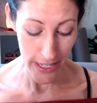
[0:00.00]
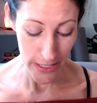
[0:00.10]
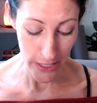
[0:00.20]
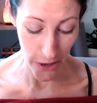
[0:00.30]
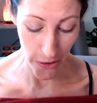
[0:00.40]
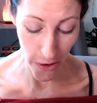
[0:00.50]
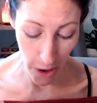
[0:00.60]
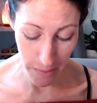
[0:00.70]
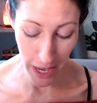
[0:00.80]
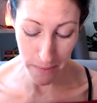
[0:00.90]
So,
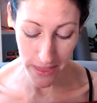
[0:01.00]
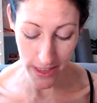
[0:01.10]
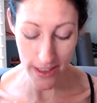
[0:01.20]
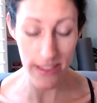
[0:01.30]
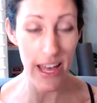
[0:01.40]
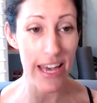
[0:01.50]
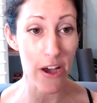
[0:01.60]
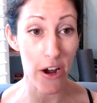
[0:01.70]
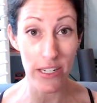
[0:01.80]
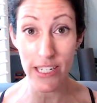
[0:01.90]
homeopathy, like
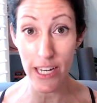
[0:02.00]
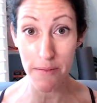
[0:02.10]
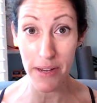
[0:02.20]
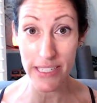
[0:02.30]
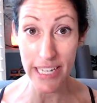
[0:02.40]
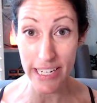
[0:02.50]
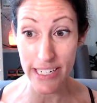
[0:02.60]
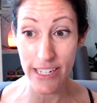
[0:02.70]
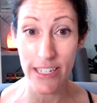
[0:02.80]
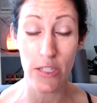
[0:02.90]
Arnica
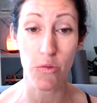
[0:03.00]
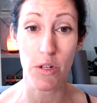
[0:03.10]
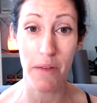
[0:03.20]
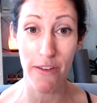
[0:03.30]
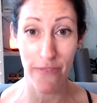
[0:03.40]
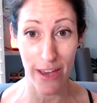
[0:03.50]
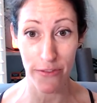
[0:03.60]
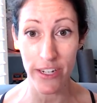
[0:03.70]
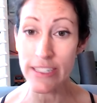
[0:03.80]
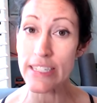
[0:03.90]
Montana, is one of my
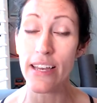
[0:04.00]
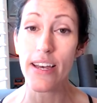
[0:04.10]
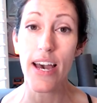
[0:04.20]
favorites.